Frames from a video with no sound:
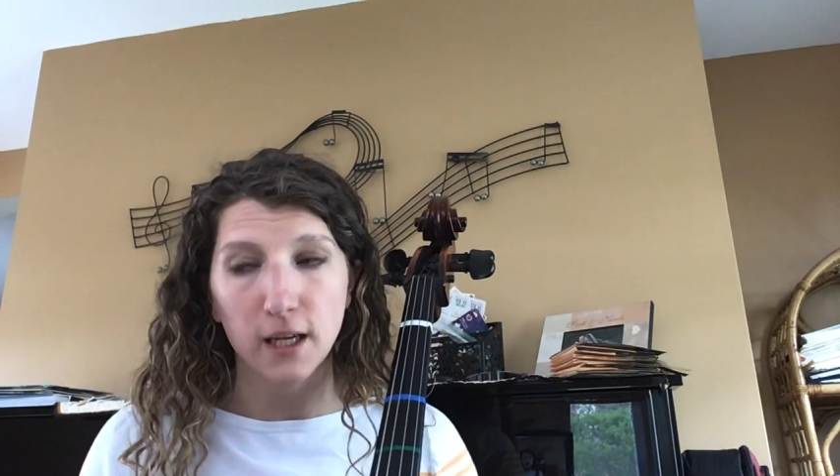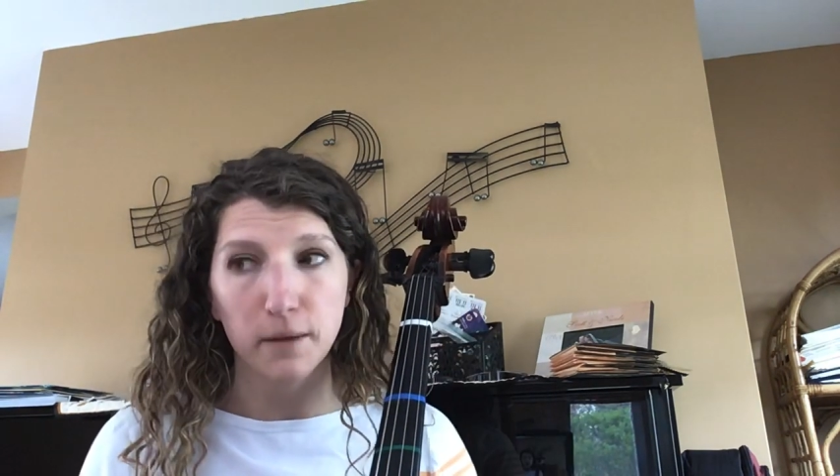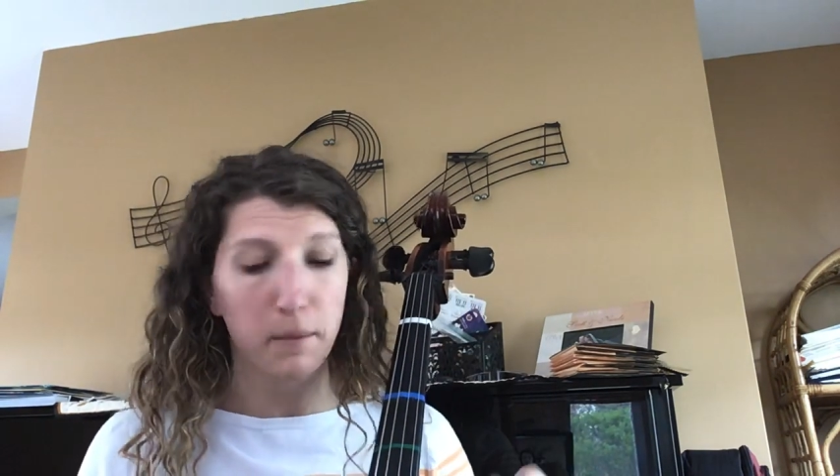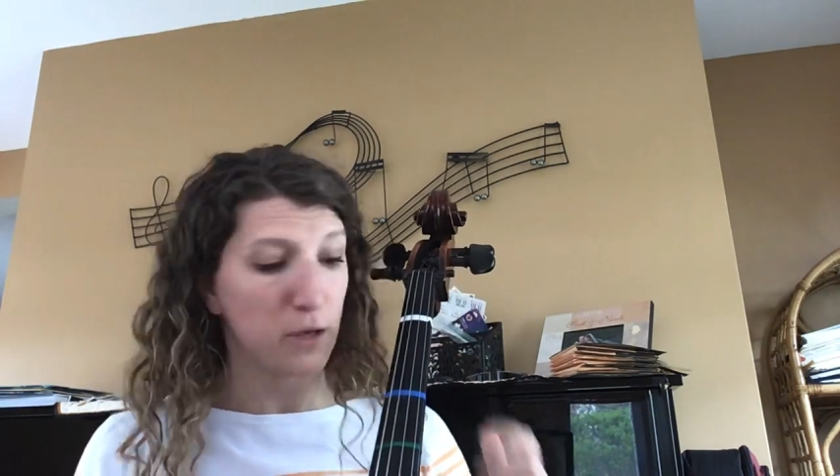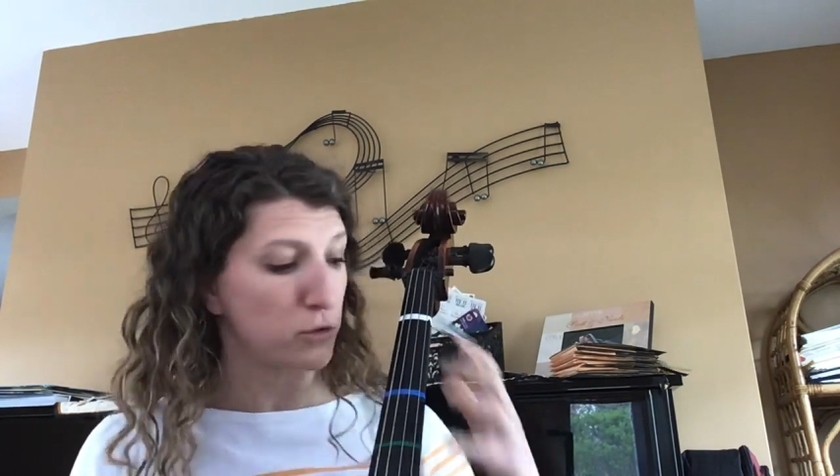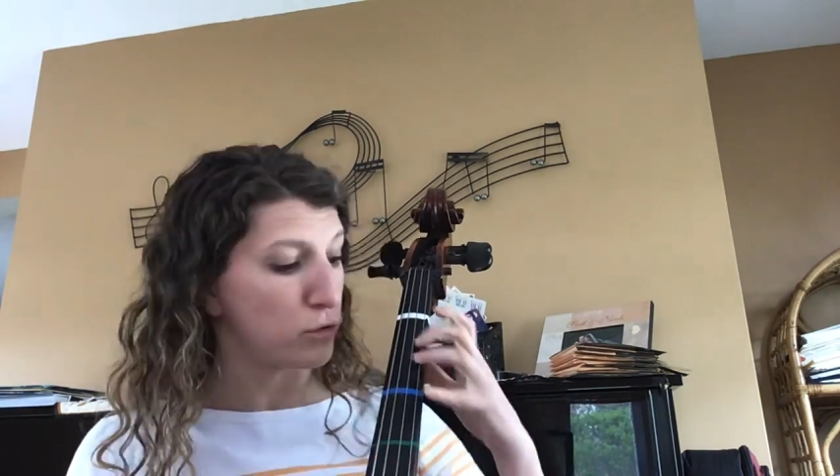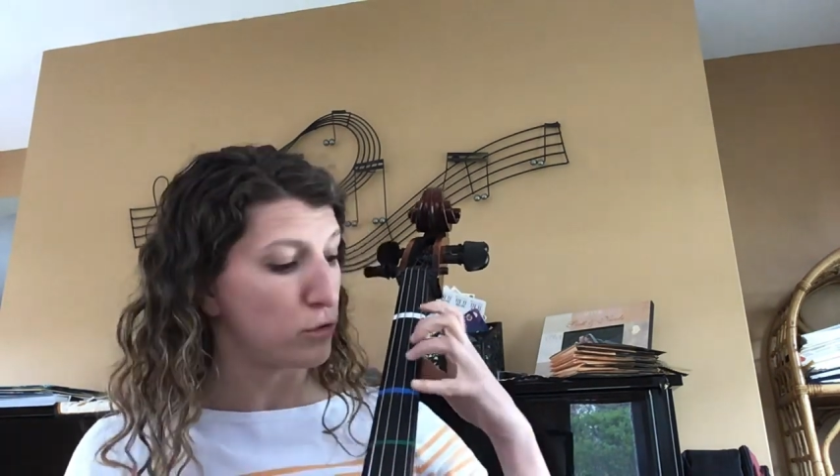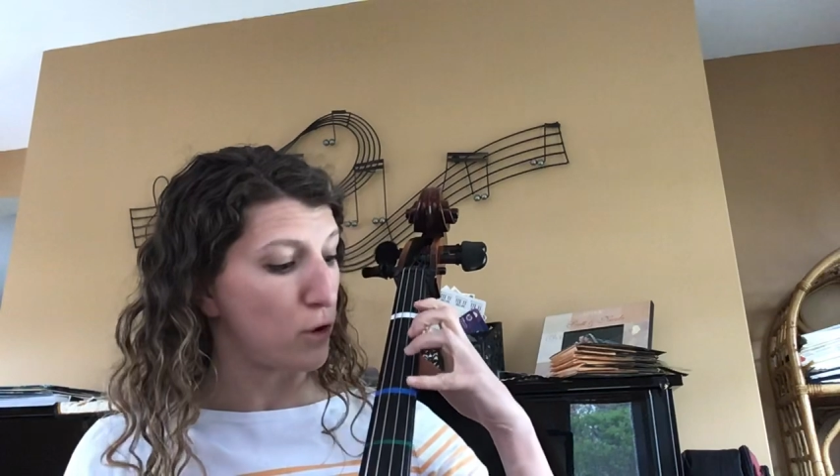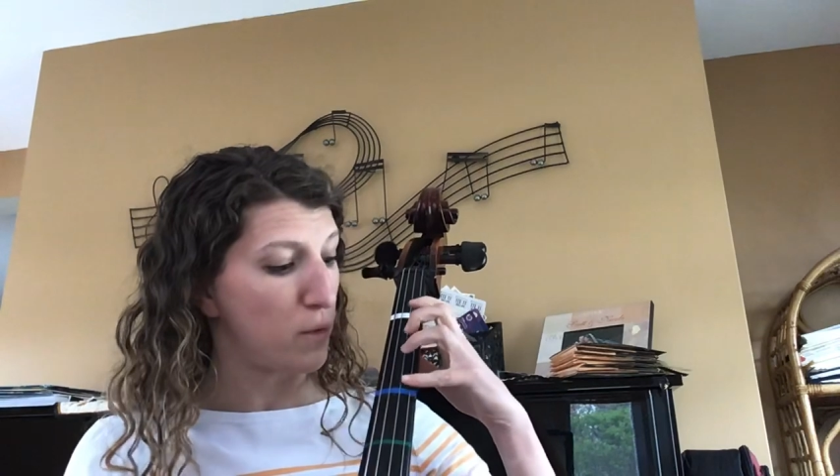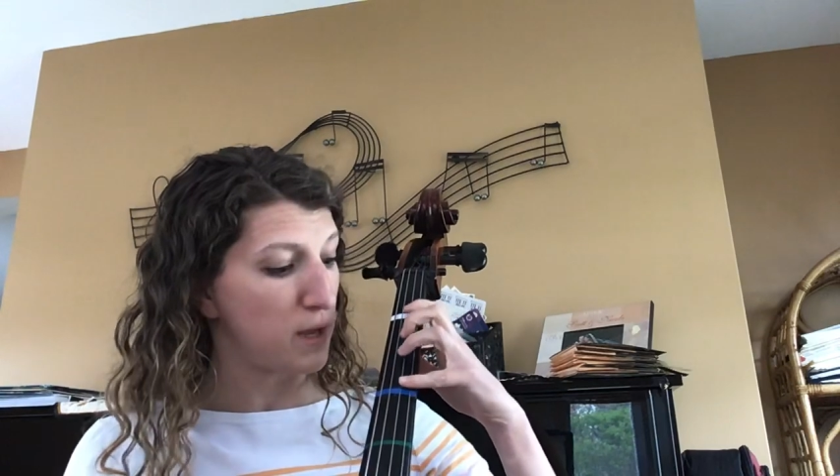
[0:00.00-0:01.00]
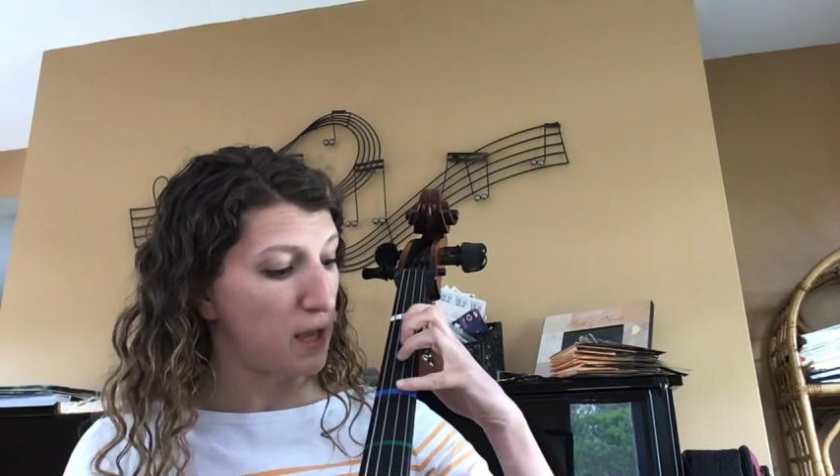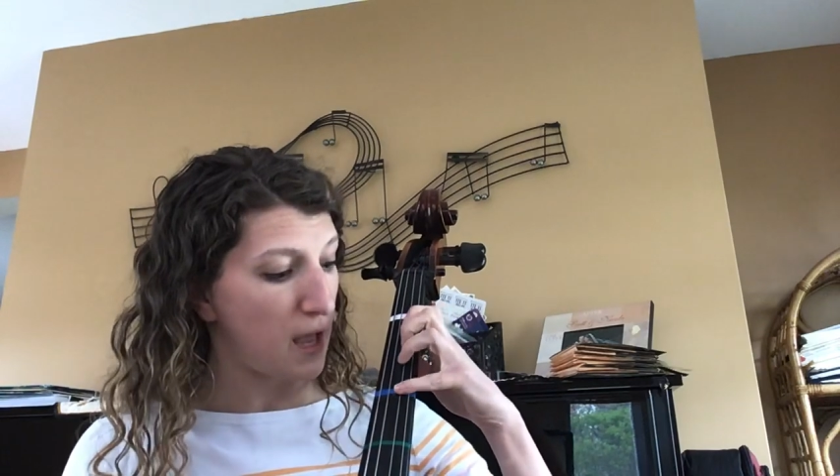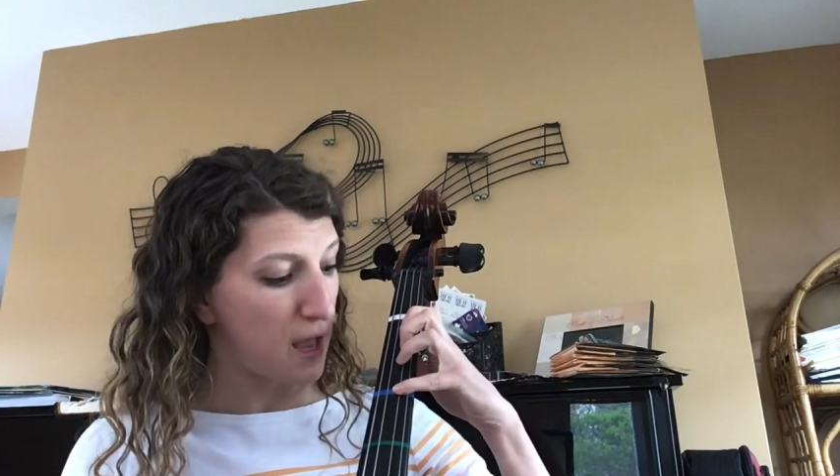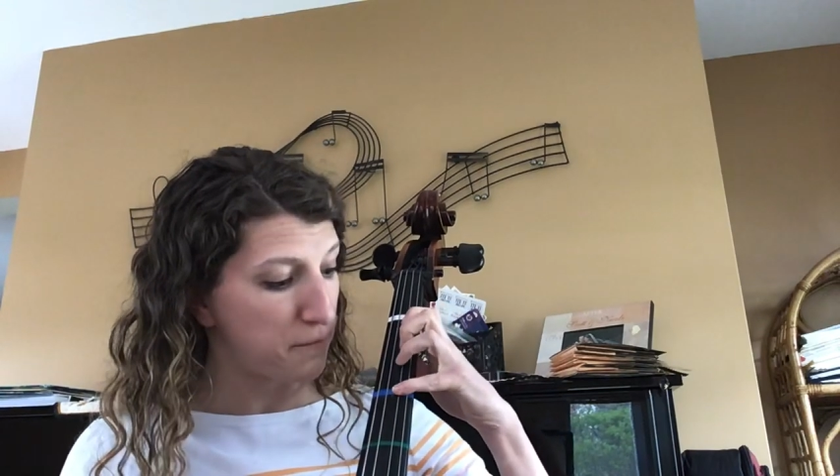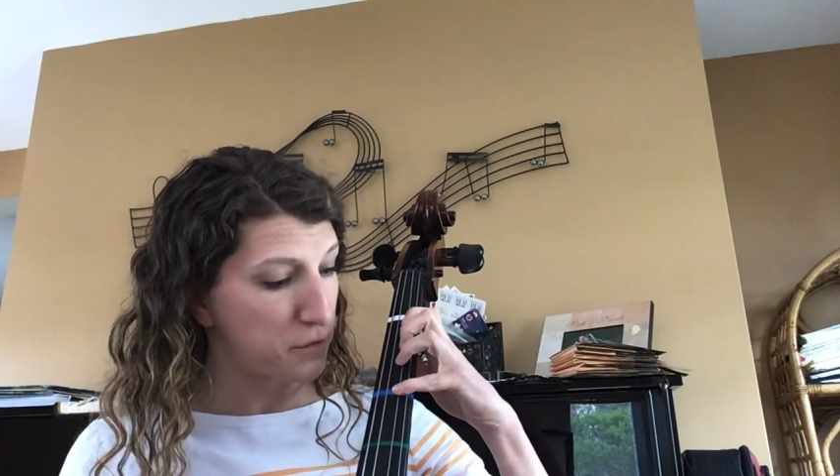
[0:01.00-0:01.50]
second measure, you're
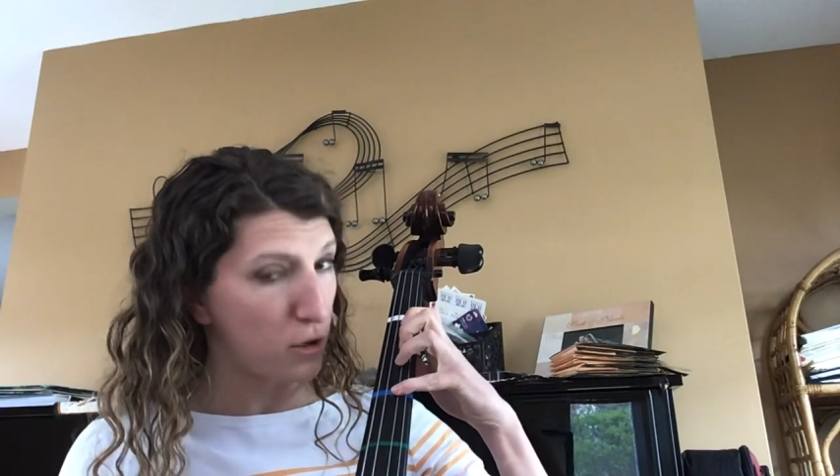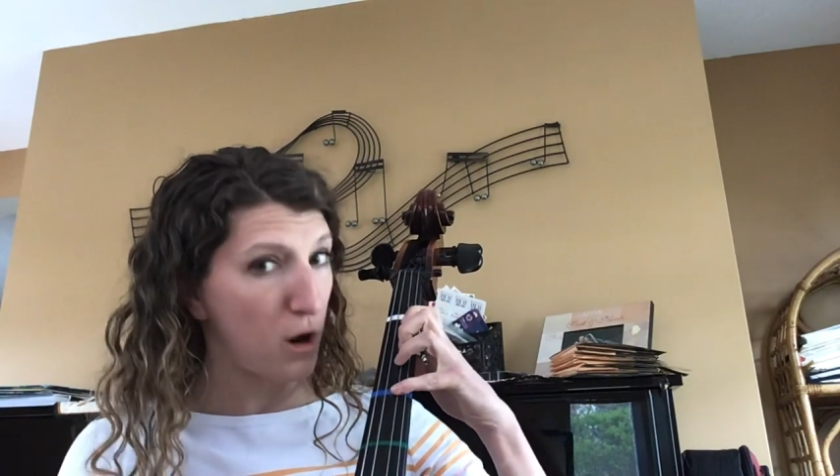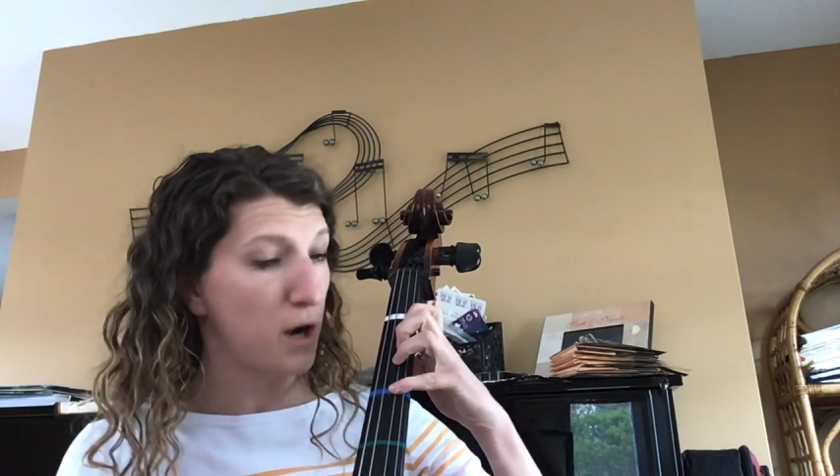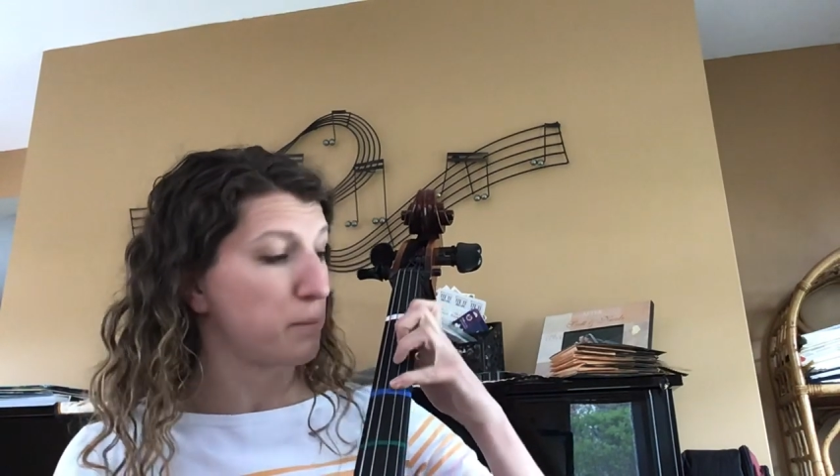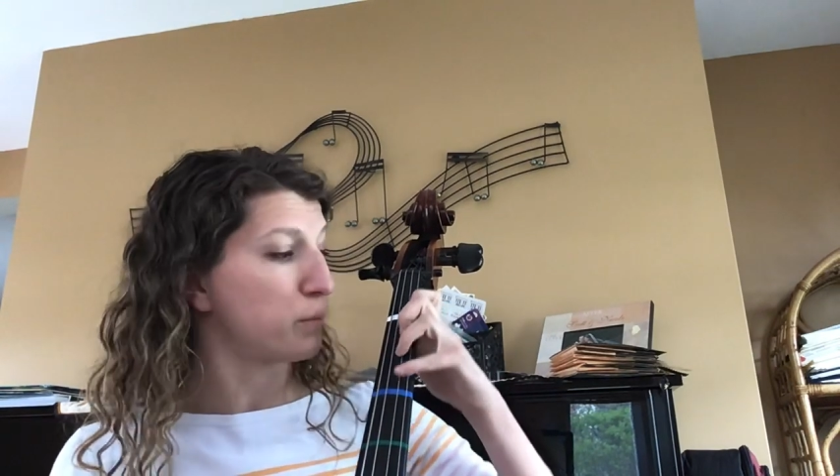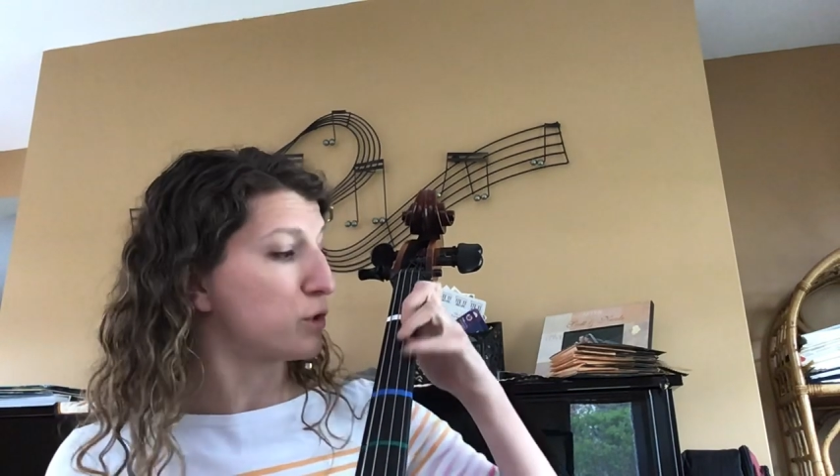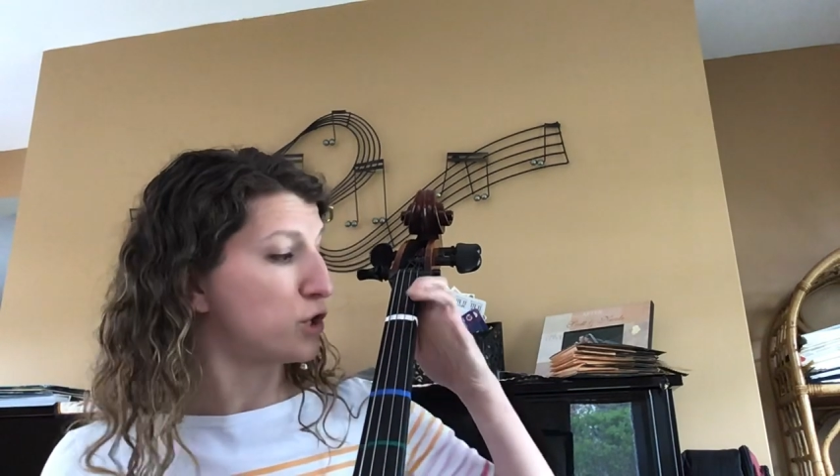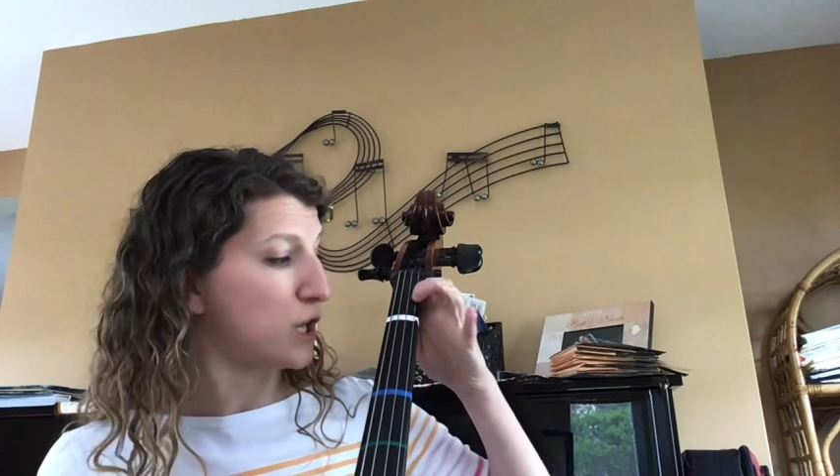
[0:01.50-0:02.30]
going F sharp,